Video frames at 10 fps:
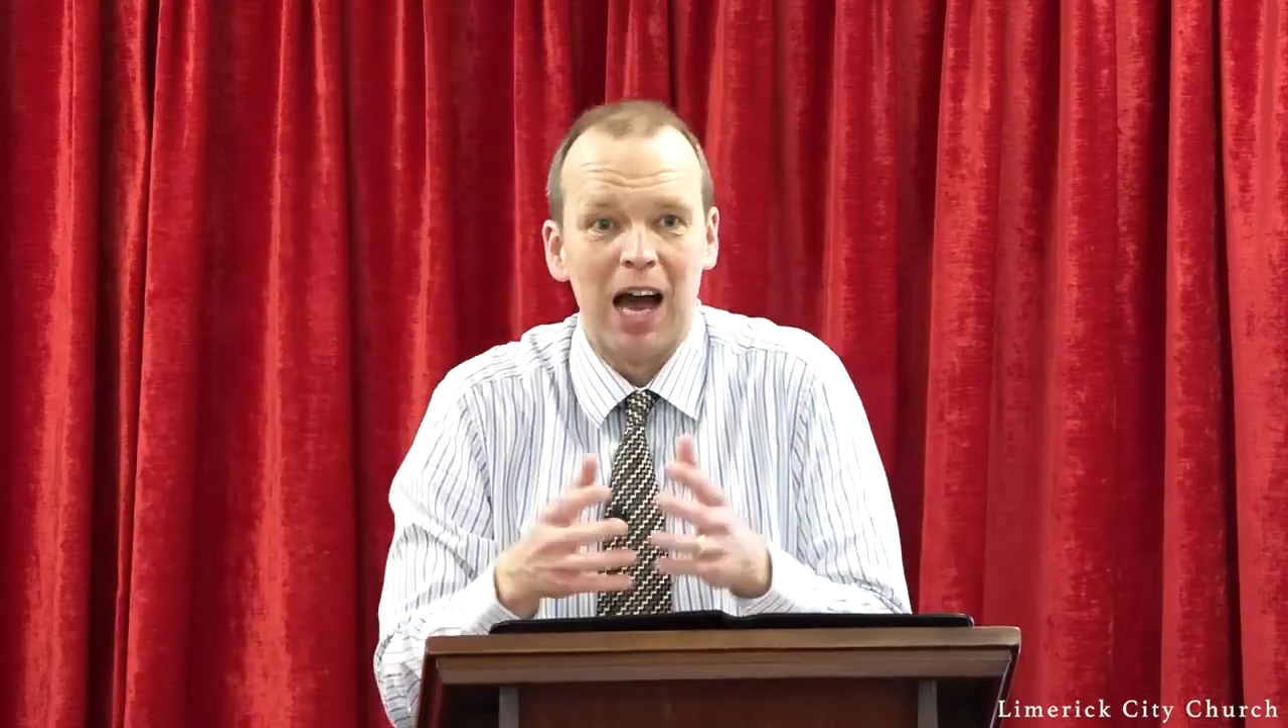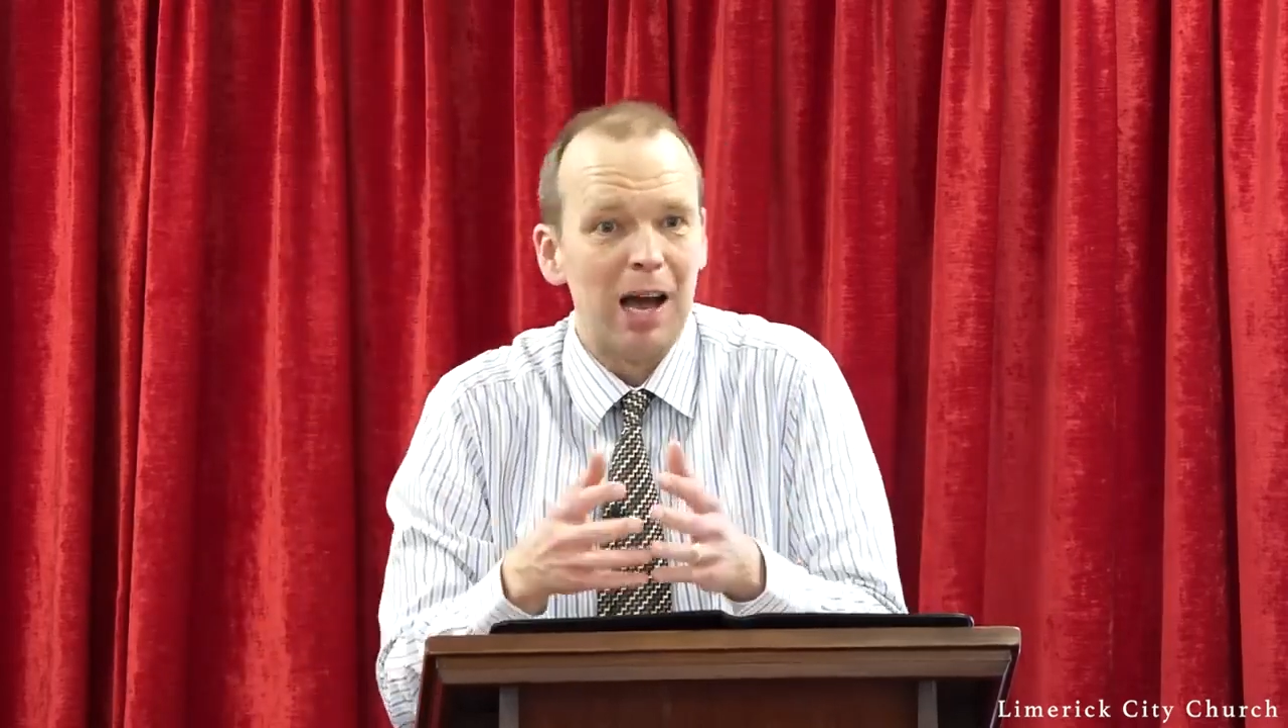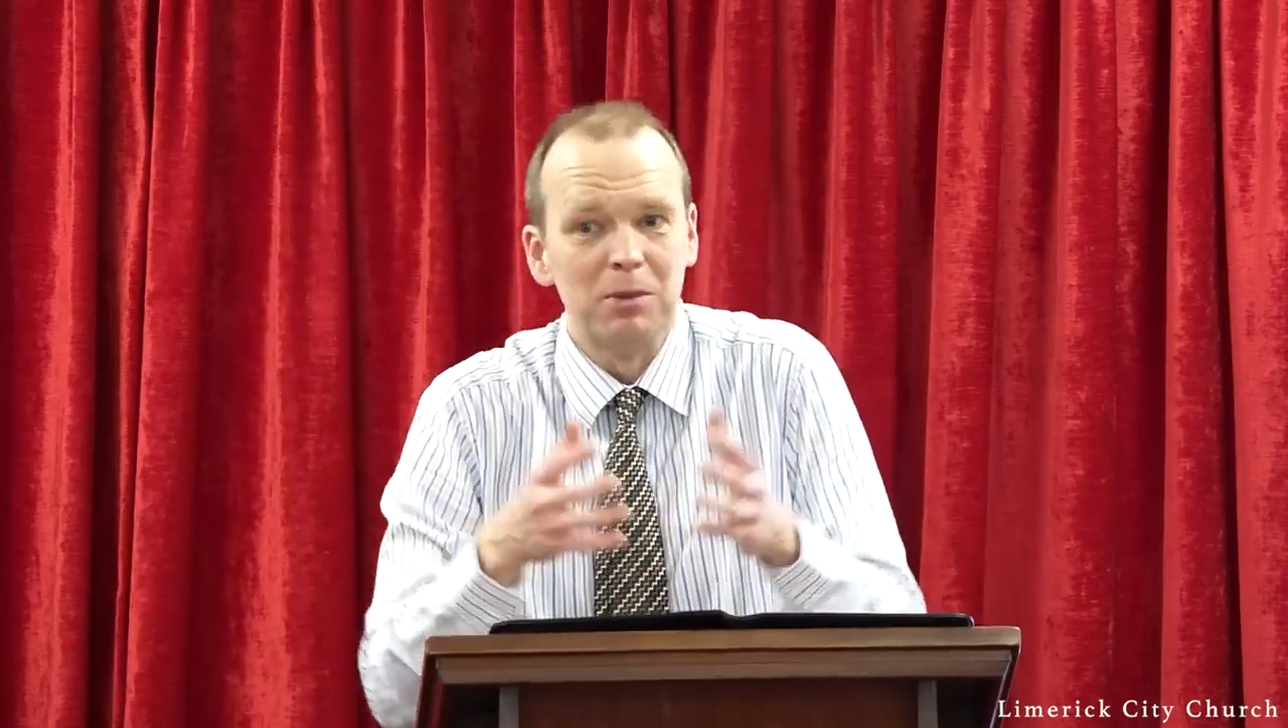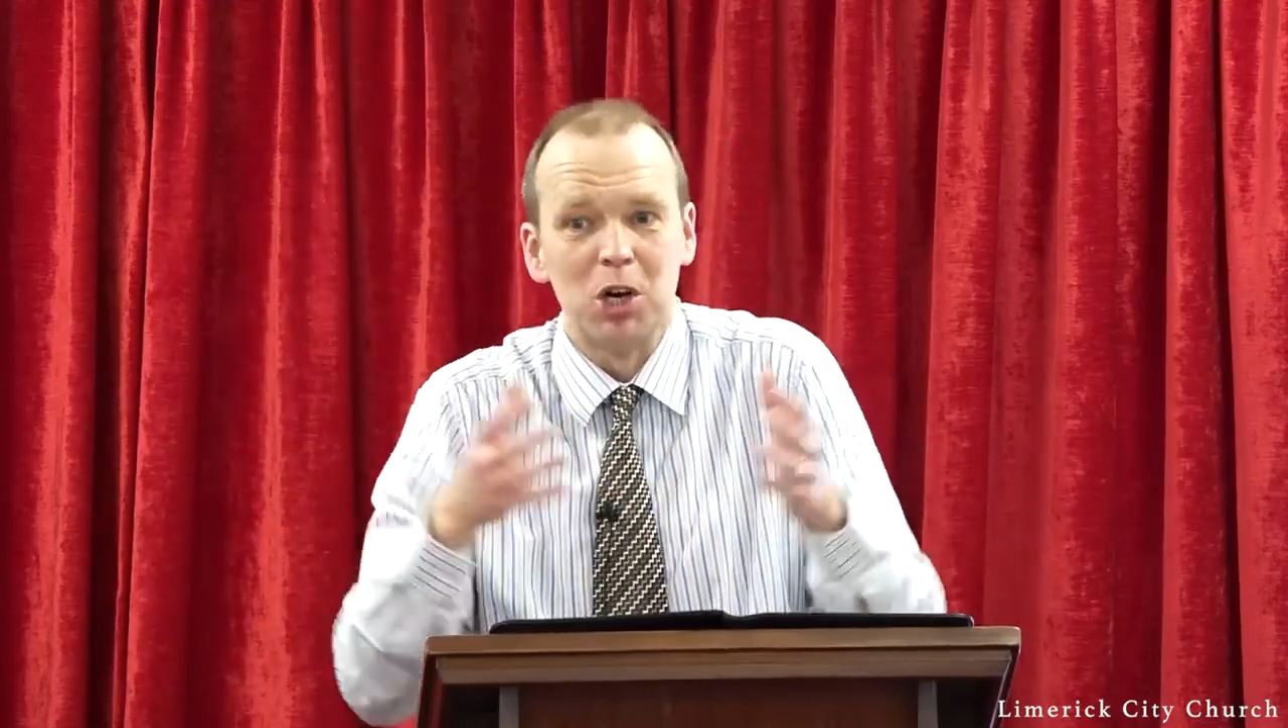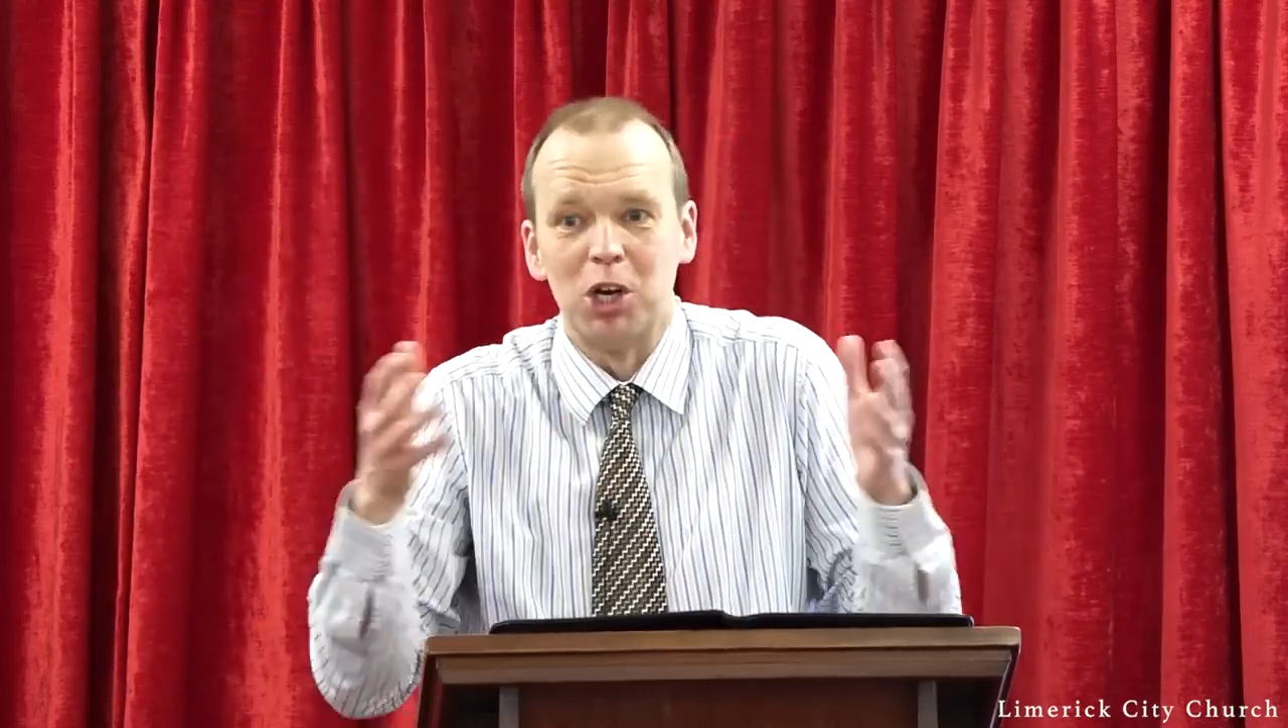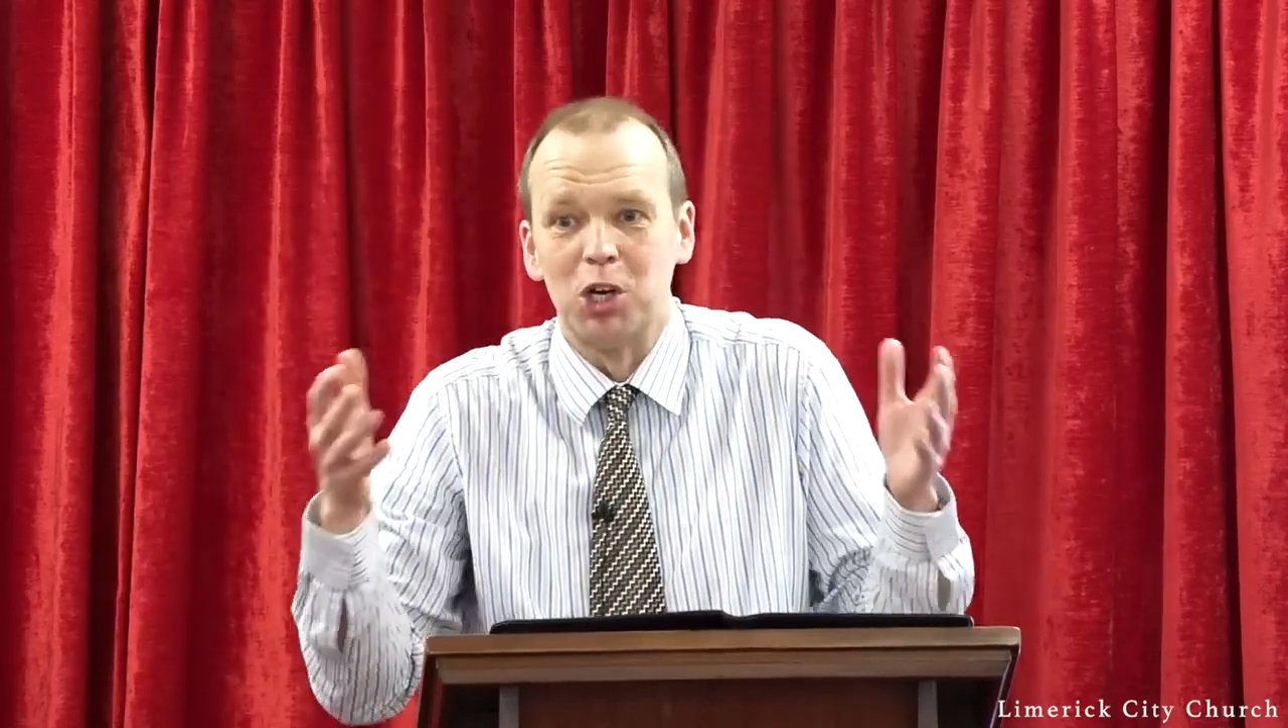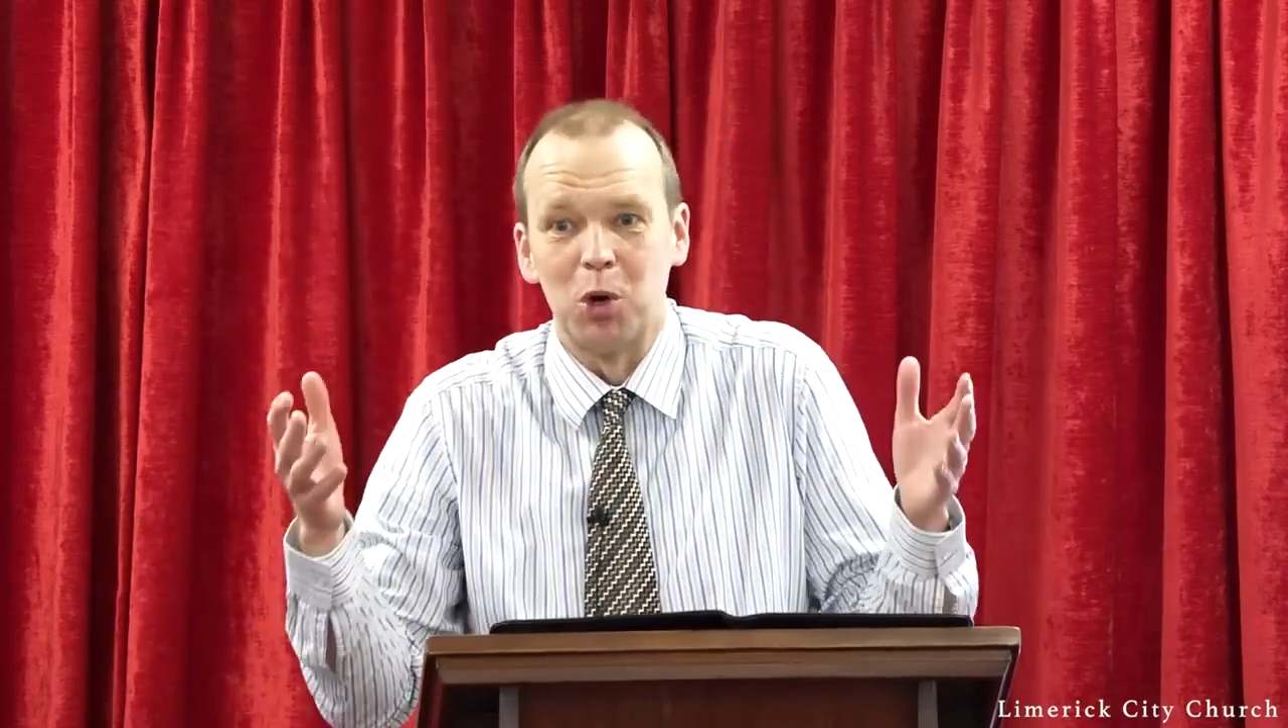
I'm going to